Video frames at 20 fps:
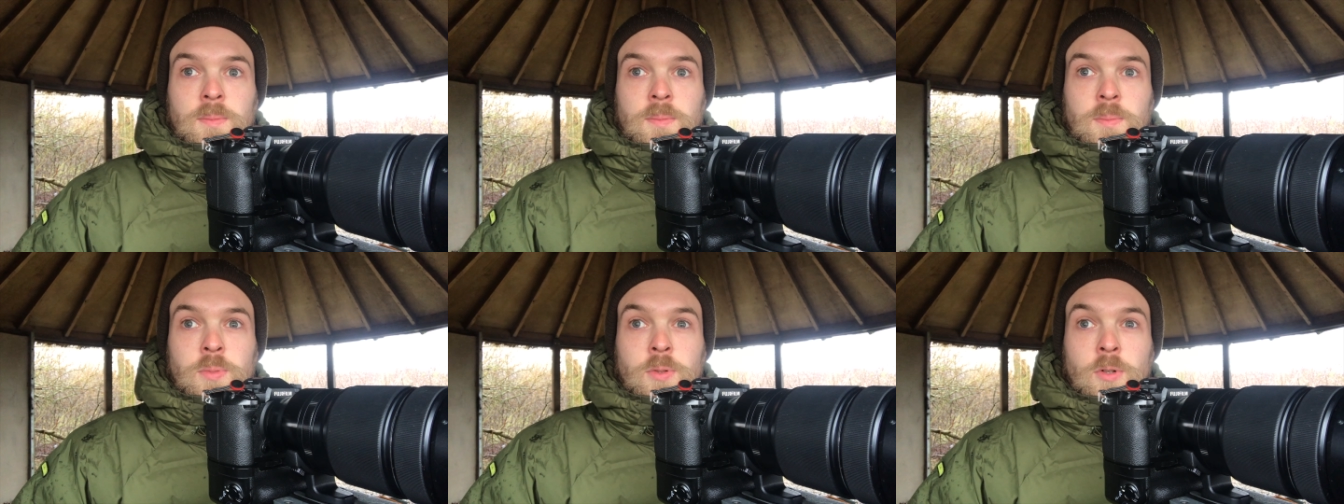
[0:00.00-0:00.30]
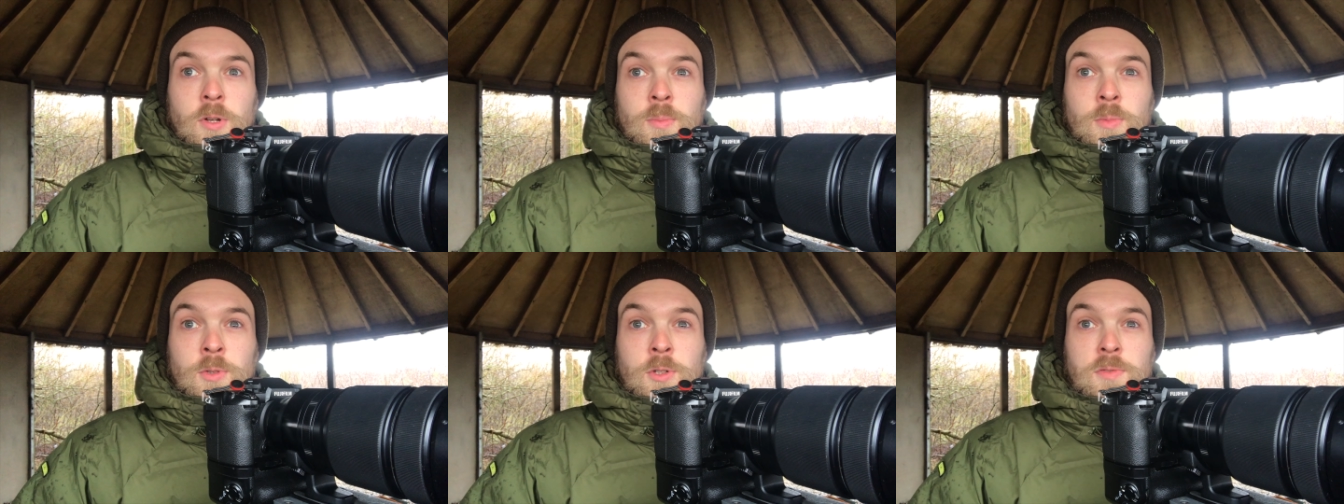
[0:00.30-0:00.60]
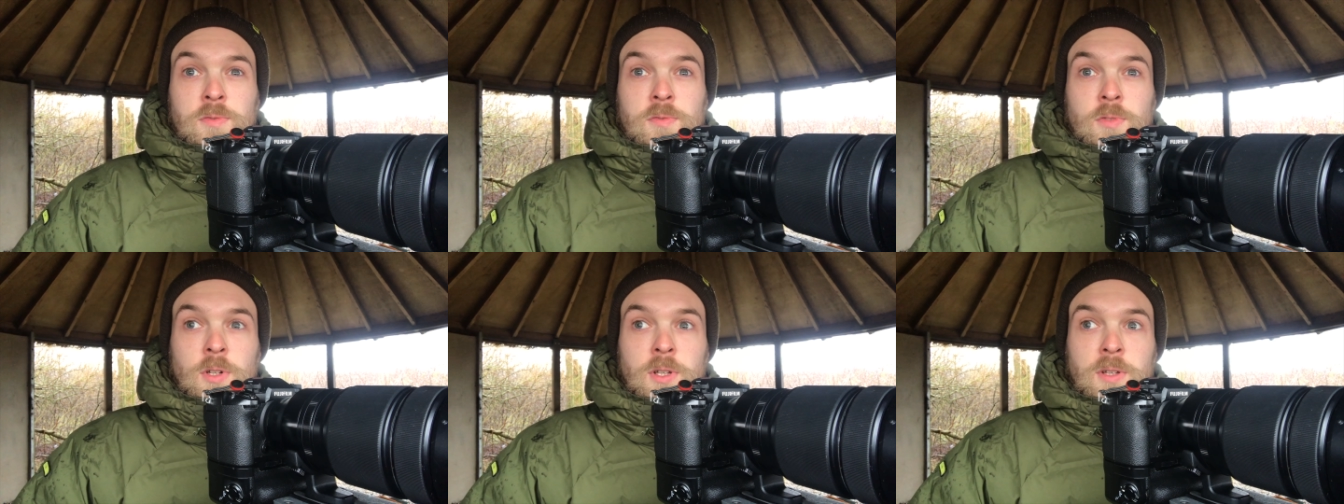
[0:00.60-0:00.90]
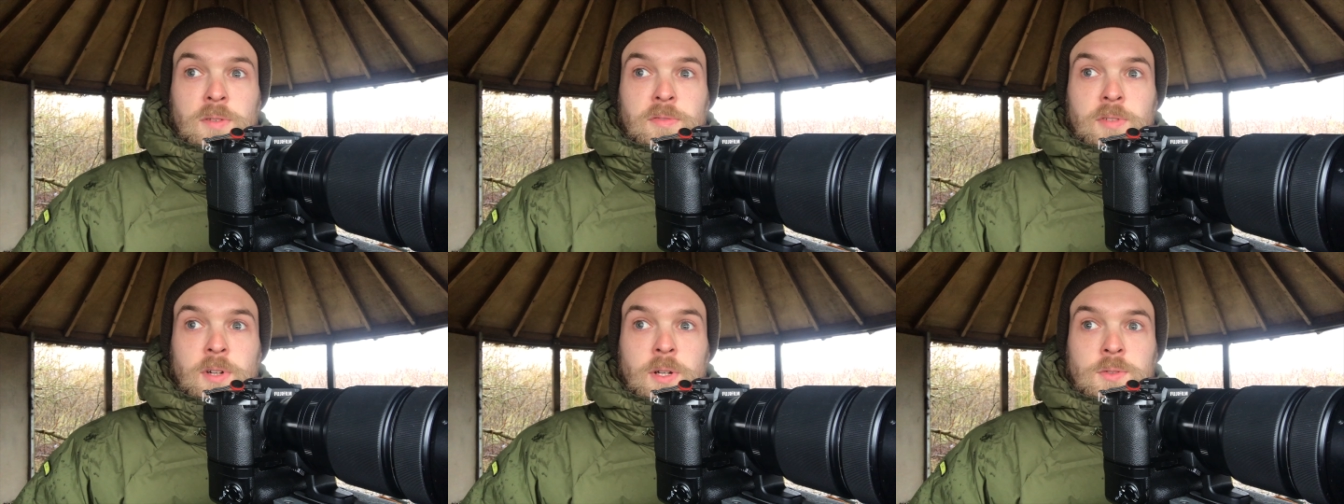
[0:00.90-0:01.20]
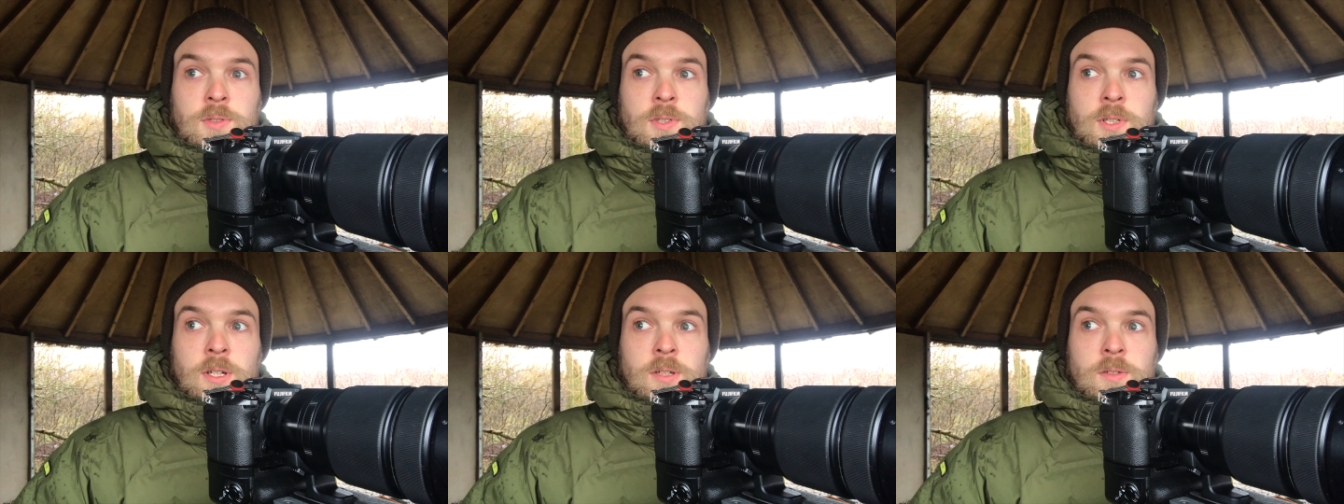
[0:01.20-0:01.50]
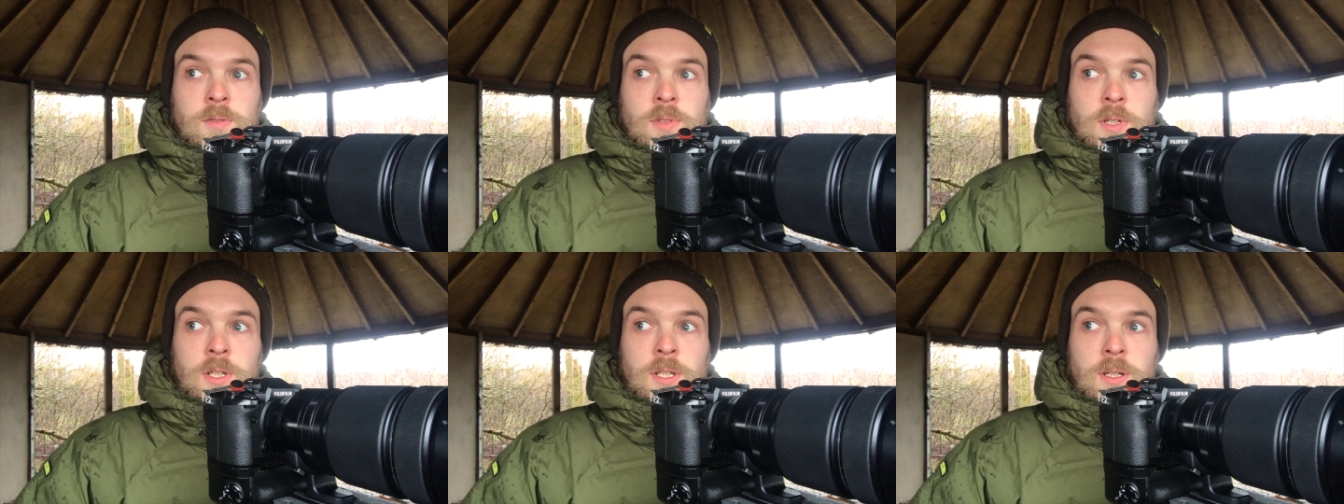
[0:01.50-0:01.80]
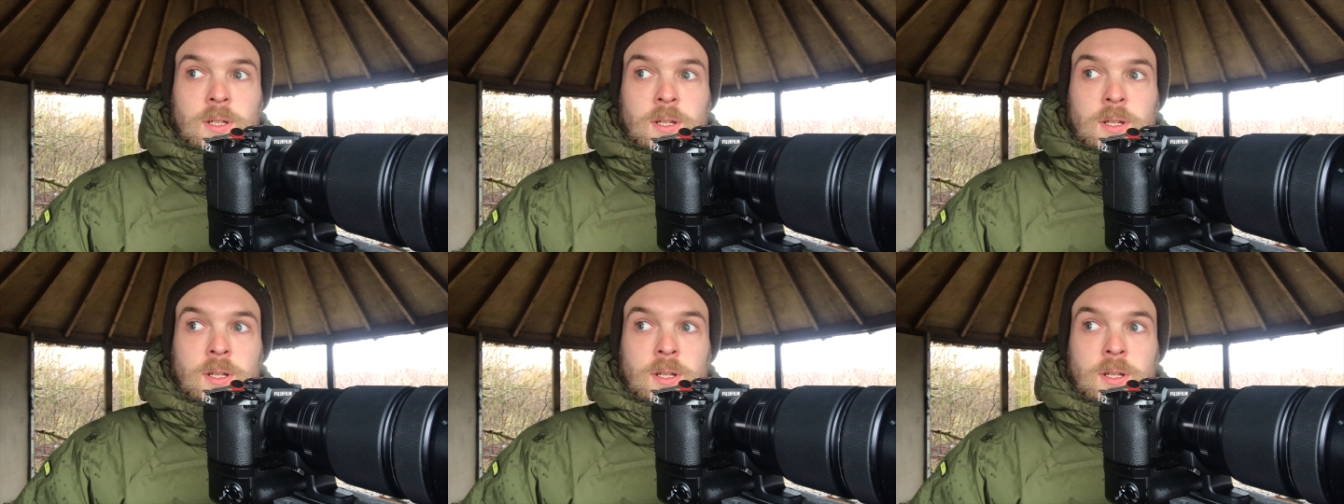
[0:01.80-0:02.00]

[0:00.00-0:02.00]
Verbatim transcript: pretty much fully frozen over